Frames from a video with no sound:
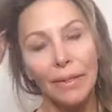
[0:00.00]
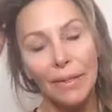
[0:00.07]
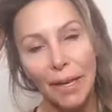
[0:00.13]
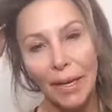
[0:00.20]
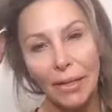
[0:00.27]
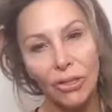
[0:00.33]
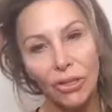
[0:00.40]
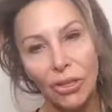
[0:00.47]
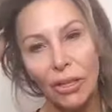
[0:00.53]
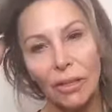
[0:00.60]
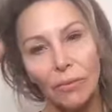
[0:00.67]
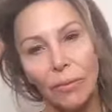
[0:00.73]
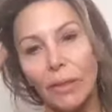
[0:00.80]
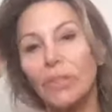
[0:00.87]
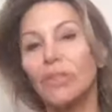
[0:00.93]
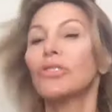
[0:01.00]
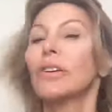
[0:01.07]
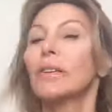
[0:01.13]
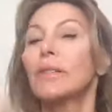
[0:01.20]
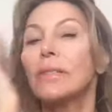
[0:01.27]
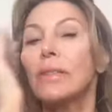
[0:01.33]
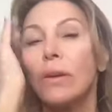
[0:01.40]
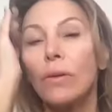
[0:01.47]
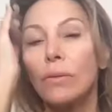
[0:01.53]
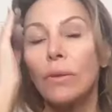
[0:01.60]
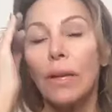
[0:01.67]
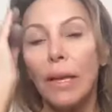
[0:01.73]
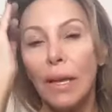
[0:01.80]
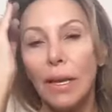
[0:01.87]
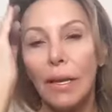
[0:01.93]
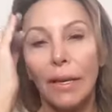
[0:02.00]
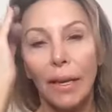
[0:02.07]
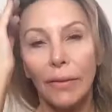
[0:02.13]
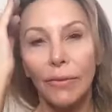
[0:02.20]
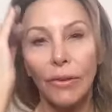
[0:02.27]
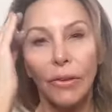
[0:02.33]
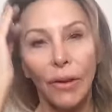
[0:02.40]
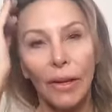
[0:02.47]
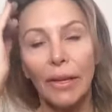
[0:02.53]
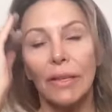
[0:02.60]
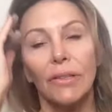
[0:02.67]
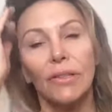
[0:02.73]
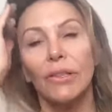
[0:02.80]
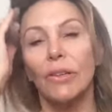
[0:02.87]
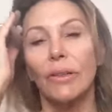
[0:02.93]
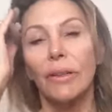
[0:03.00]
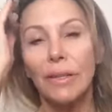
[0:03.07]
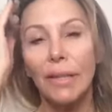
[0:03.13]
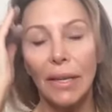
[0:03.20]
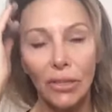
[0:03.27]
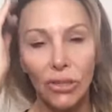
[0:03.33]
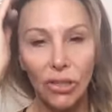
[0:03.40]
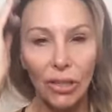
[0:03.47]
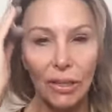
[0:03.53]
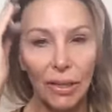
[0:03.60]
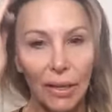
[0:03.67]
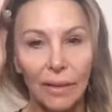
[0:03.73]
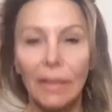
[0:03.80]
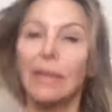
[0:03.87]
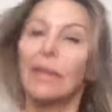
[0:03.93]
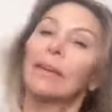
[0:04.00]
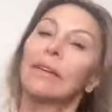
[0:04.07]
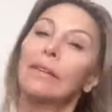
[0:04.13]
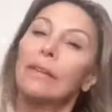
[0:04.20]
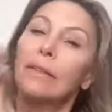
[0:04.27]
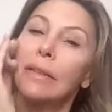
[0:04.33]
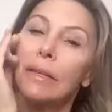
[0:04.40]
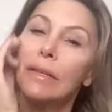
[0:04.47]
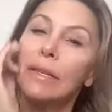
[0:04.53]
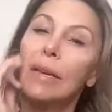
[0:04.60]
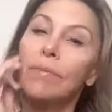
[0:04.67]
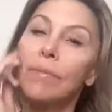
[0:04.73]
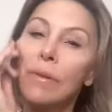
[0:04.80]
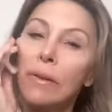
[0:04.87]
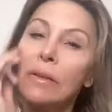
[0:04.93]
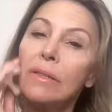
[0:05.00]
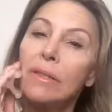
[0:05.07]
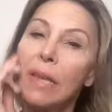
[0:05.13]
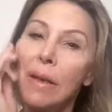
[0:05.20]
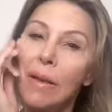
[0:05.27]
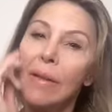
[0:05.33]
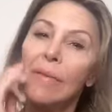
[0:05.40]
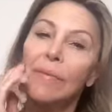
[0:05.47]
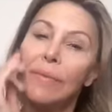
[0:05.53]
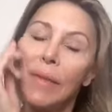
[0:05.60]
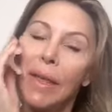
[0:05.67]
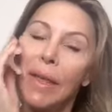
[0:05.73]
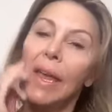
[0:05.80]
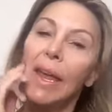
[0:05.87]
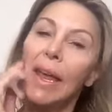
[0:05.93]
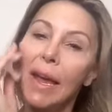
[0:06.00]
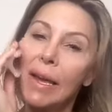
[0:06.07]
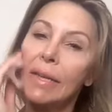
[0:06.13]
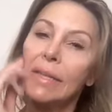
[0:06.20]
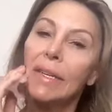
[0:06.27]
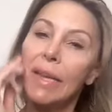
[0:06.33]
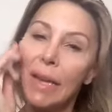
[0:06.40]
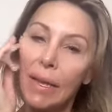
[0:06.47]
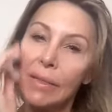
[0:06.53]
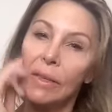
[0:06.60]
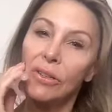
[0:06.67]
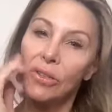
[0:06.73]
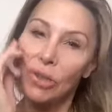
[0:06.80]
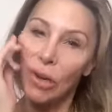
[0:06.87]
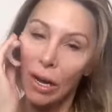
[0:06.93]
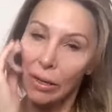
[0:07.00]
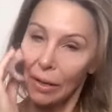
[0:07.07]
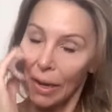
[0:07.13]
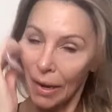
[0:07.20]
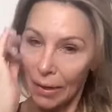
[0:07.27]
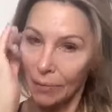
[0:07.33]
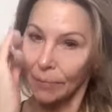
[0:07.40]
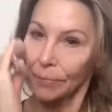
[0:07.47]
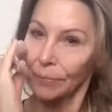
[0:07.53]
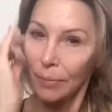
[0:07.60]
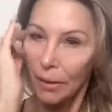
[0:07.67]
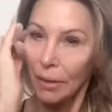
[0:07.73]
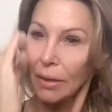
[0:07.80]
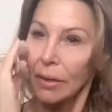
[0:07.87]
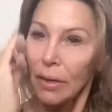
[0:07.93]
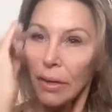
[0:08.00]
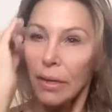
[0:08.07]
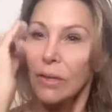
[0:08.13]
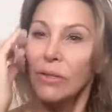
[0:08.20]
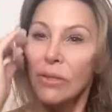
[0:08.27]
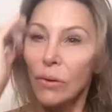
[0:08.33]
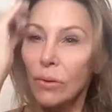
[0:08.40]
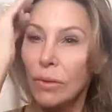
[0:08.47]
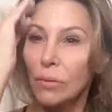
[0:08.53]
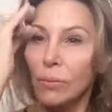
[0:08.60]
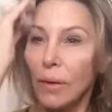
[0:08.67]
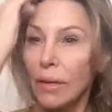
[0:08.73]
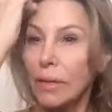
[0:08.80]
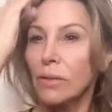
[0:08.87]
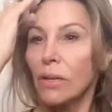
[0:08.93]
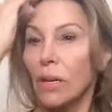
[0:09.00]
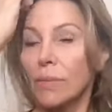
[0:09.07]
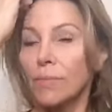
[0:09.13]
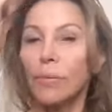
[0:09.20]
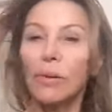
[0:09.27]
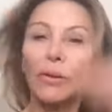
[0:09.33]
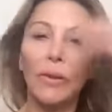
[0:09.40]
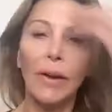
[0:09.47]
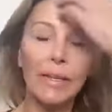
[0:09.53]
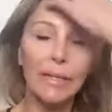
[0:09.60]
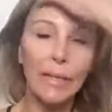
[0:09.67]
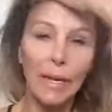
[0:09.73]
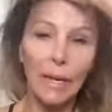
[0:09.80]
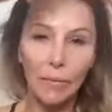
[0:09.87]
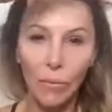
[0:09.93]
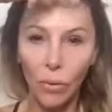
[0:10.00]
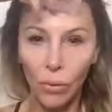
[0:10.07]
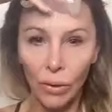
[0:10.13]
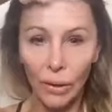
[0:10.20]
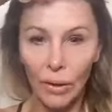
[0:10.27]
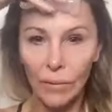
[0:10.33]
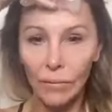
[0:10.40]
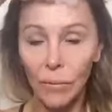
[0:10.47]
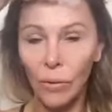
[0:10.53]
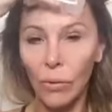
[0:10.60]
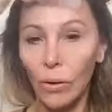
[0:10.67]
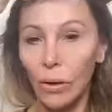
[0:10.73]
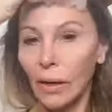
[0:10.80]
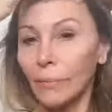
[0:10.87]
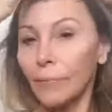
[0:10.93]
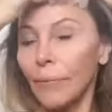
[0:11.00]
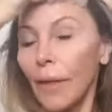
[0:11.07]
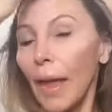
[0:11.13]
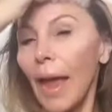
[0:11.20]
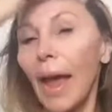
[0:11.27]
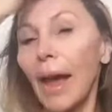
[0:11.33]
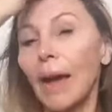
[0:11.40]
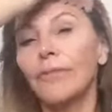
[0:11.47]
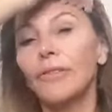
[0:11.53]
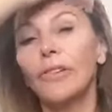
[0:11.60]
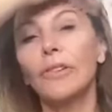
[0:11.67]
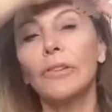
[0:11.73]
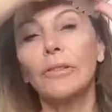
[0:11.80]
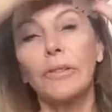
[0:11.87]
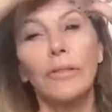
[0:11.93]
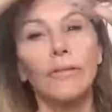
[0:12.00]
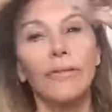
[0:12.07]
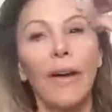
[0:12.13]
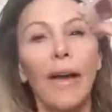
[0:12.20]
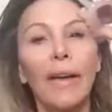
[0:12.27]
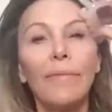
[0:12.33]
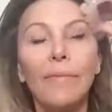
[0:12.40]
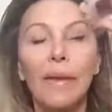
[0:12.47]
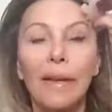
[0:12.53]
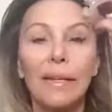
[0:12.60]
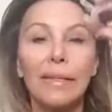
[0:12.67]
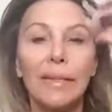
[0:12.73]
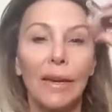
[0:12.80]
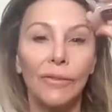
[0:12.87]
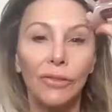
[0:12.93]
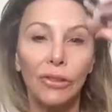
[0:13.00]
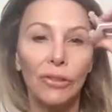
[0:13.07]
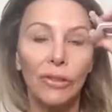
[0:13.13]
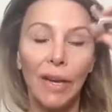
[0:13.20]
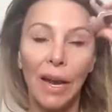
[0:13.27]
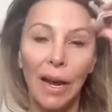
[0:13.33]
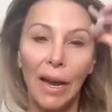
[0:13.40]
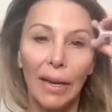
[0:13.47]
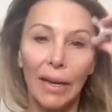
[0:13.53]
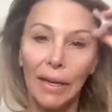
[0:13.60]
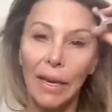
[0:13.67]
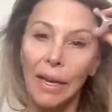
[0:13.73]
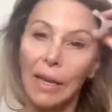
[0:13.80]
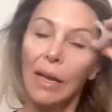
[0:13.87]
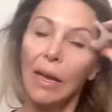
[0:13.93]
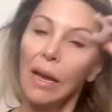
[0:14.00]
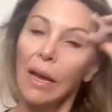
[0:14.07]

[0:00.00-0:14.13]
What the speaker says: the tension. We just don't give credit to the tension in the temples and in the jawline. So as we start progressing more and more, after 5 minutes after 9,